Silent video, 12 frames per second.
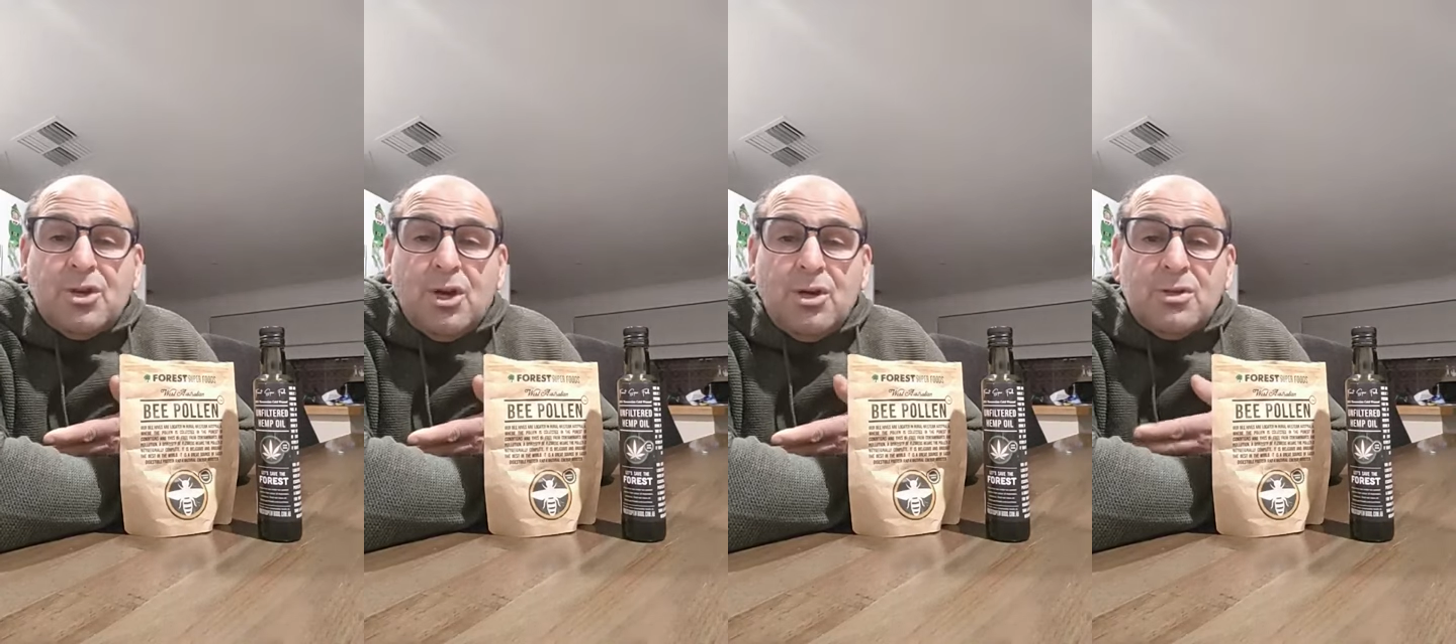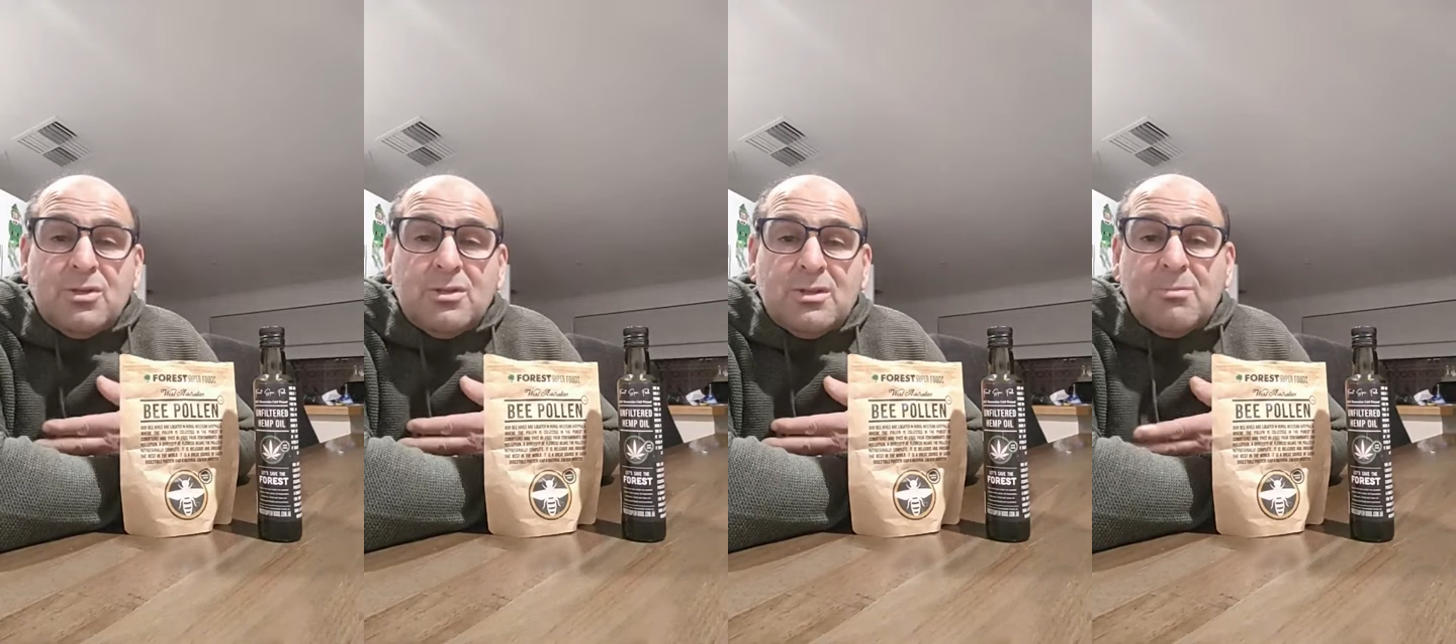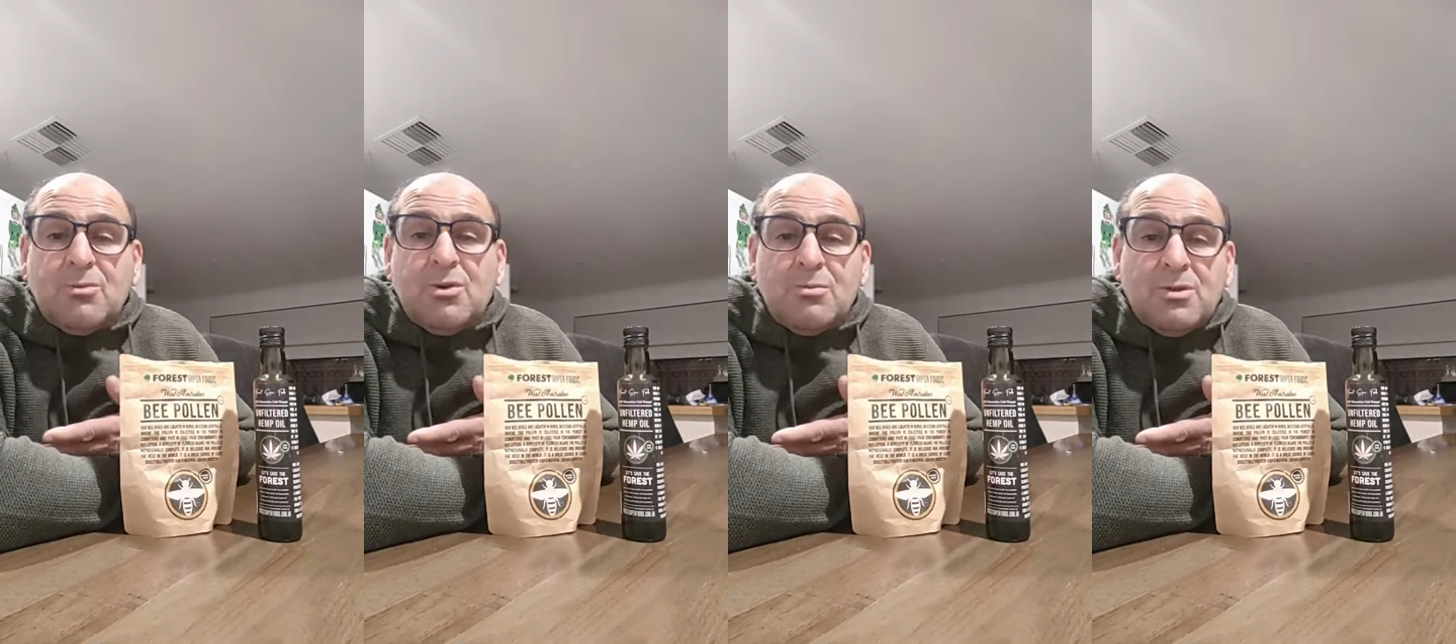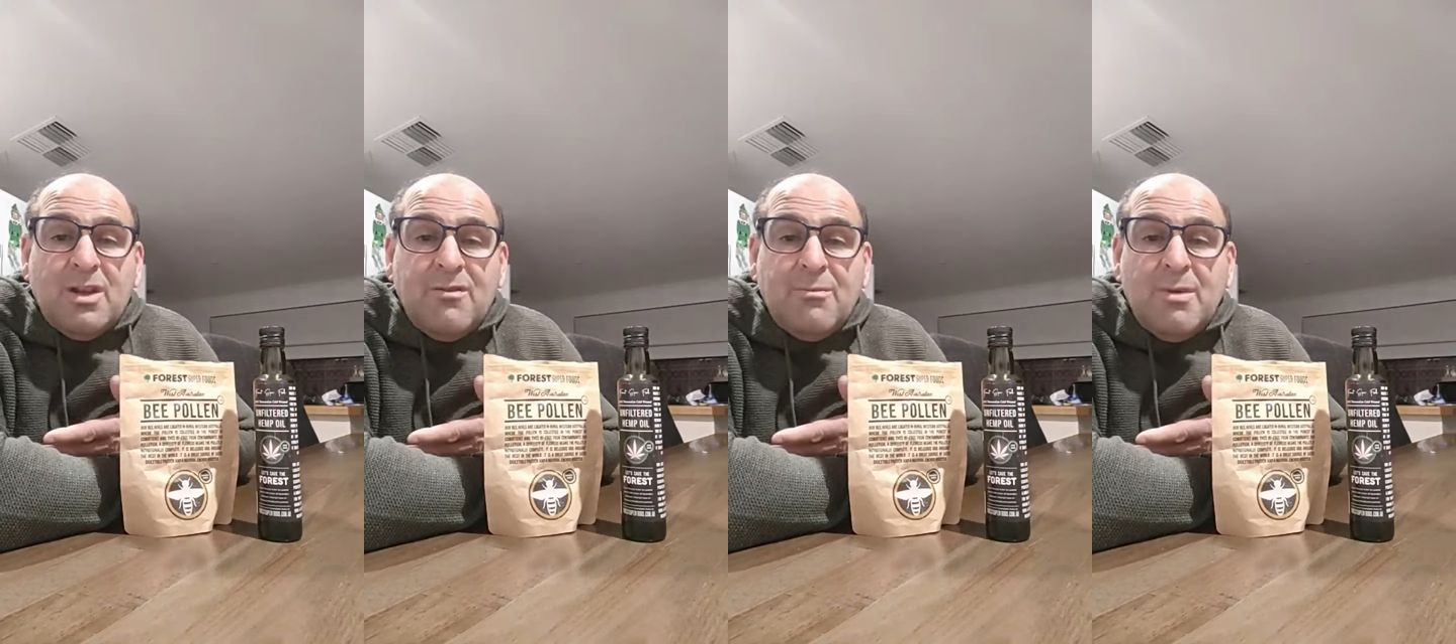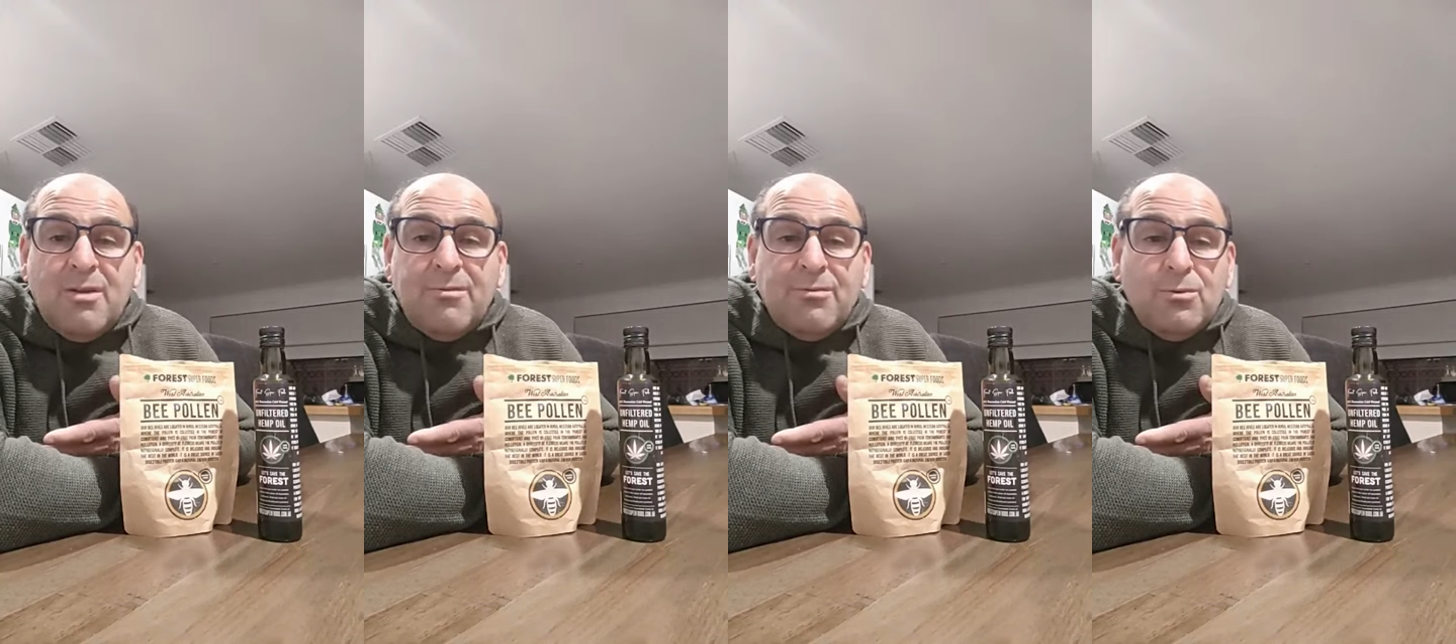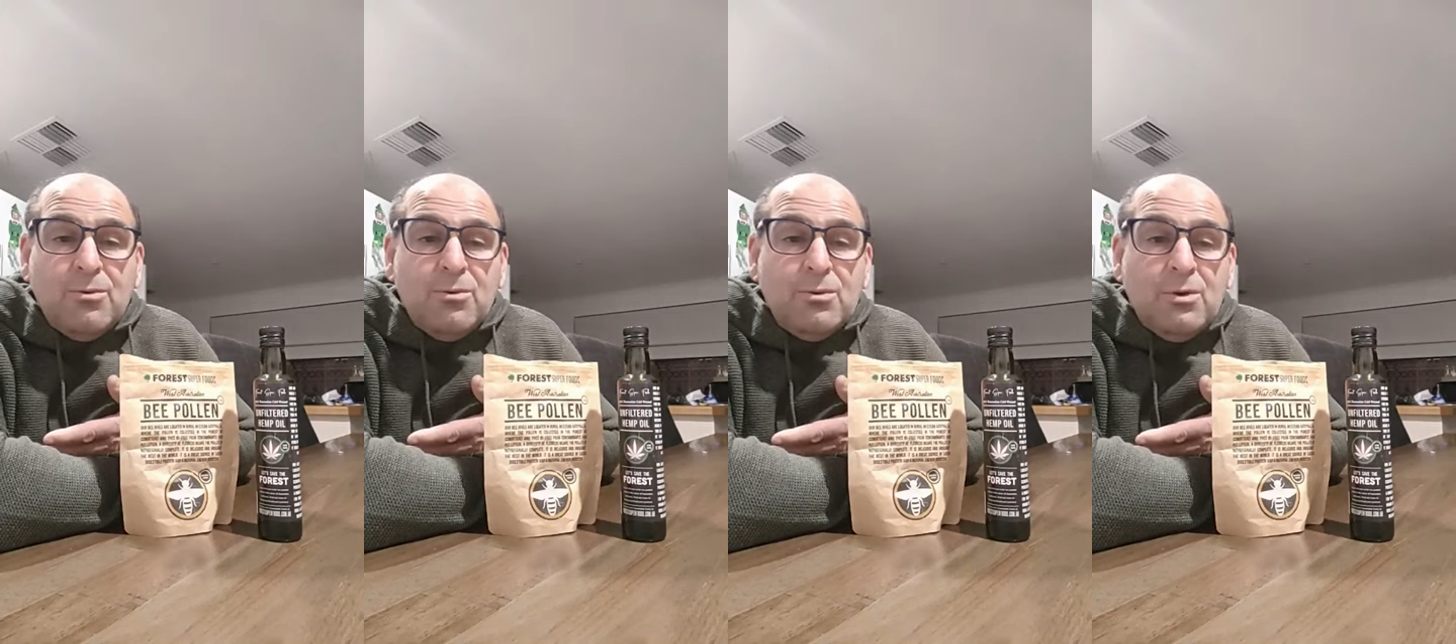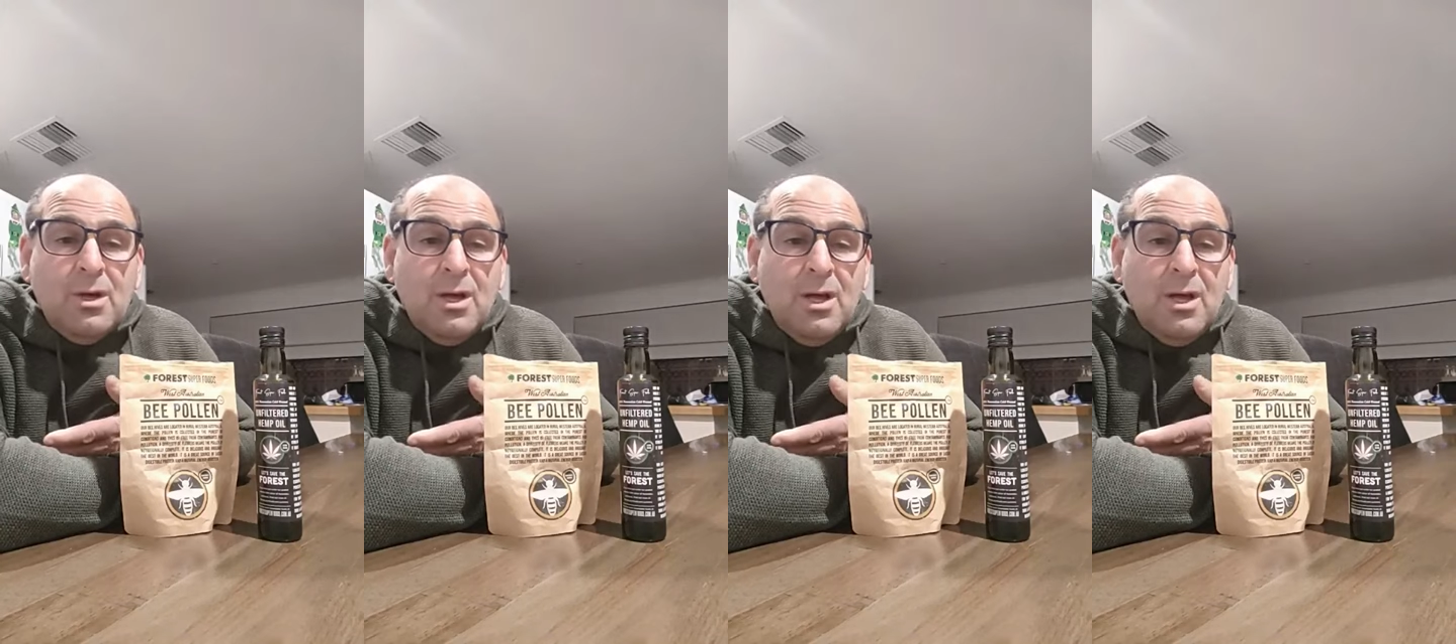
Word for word: toast. Sometimes I'd have a mouthful.